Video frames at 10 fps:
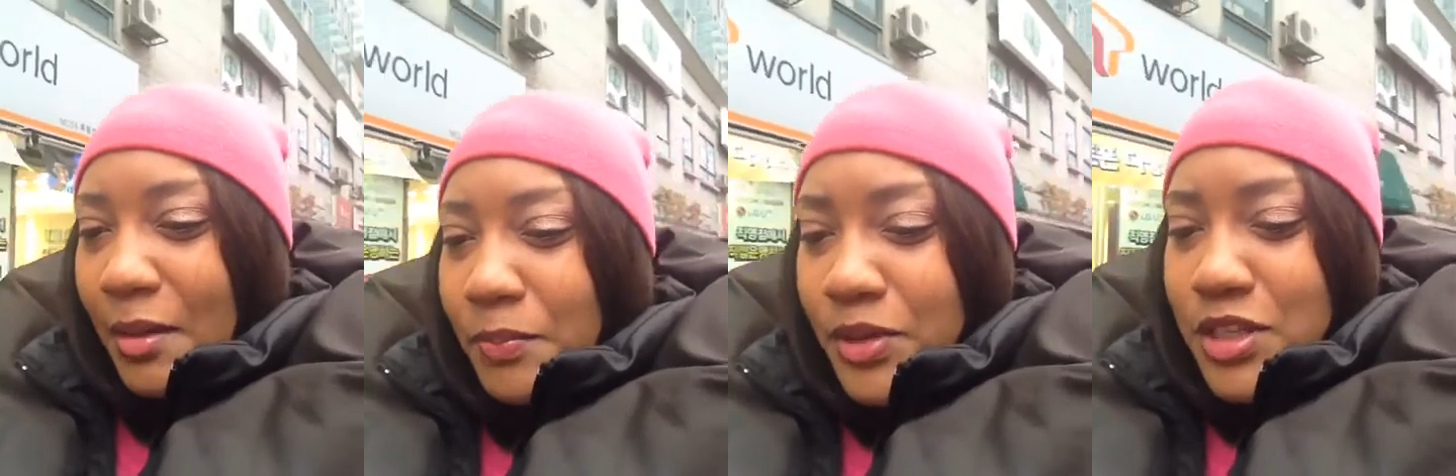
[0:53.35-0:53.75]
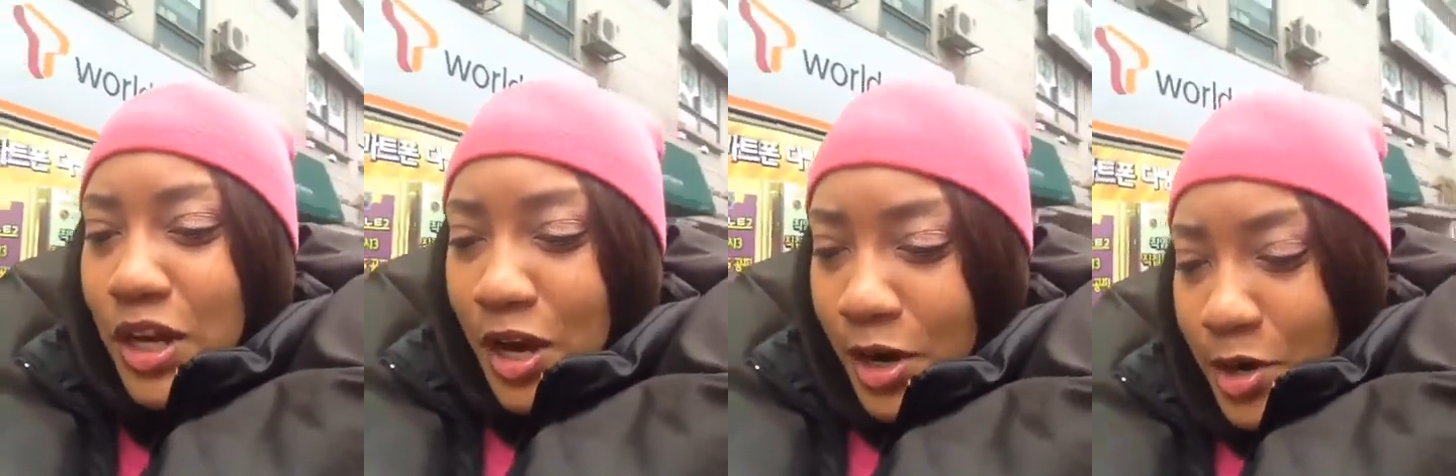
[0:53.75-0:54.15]
I'm
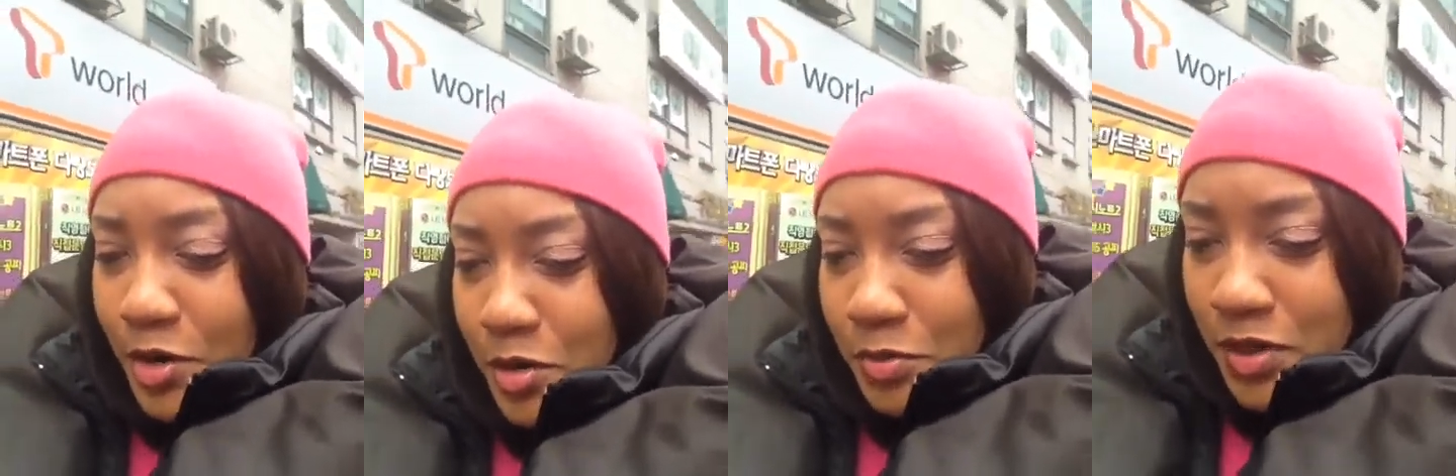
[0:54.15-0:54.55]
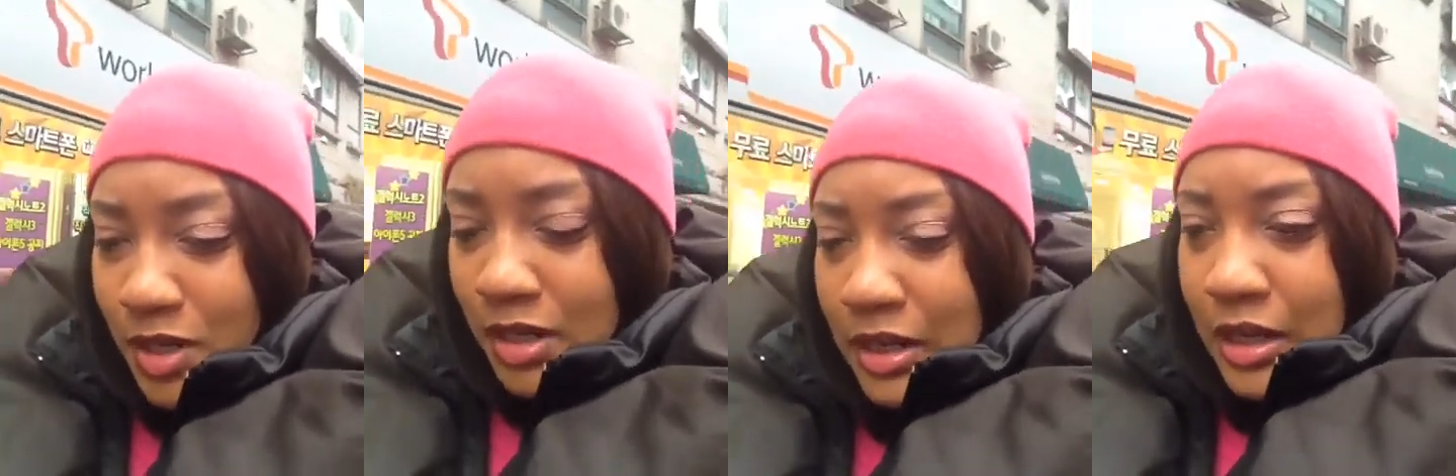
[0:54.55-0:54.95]
perturbed
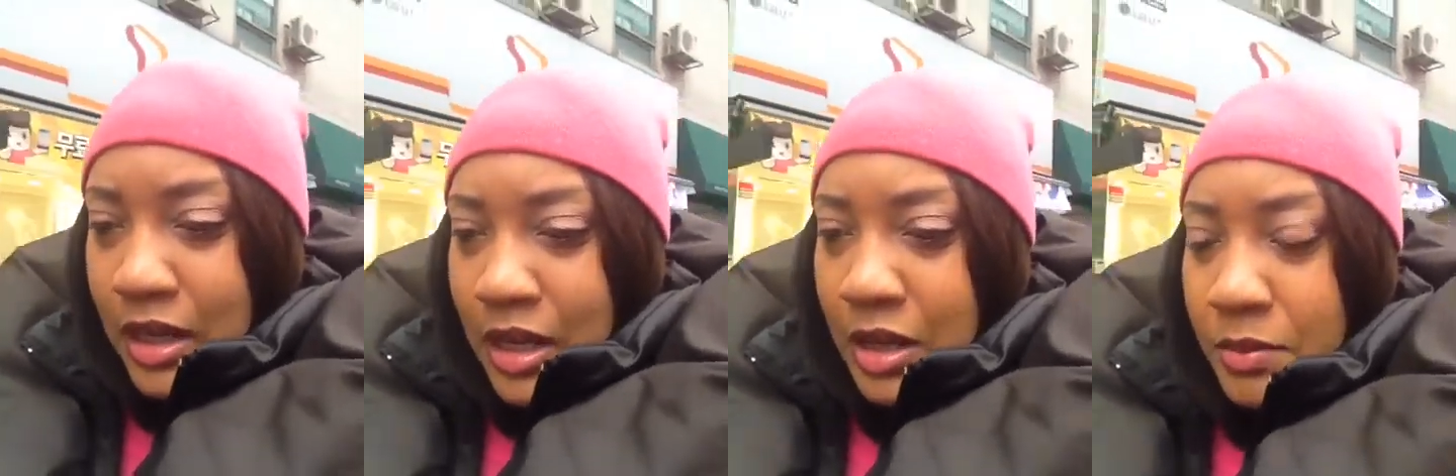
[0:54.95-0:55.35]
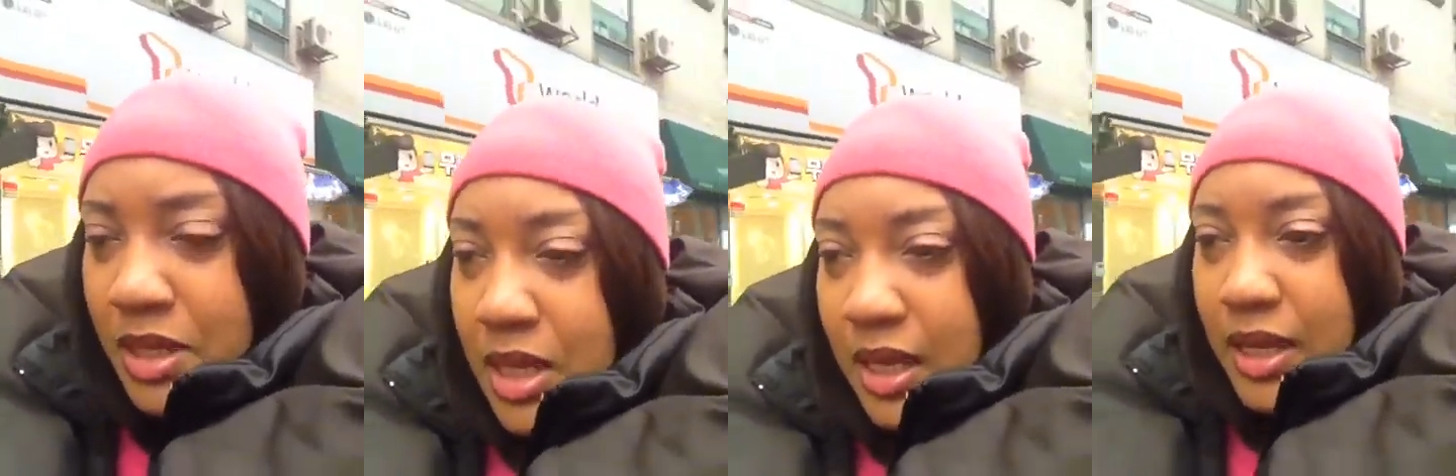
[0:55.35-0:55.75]

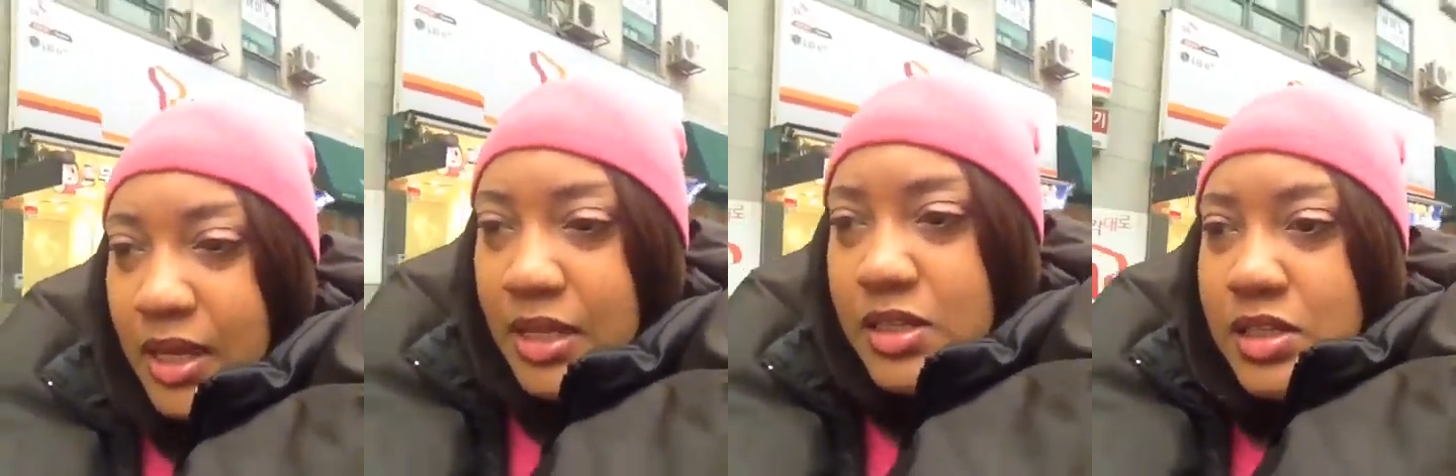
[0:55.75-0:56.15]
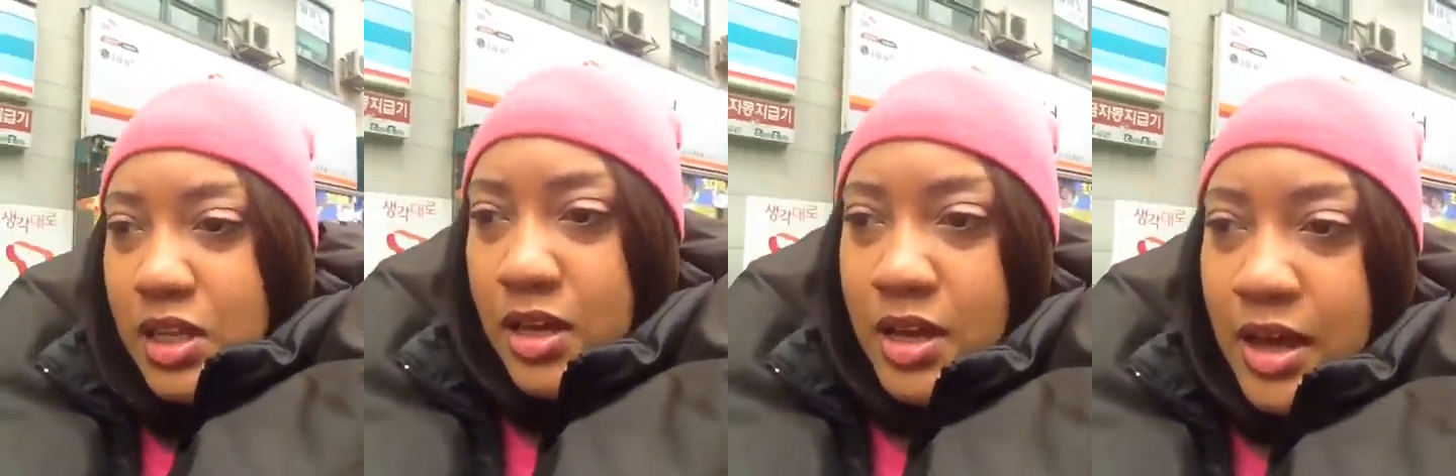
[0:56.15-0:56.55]
because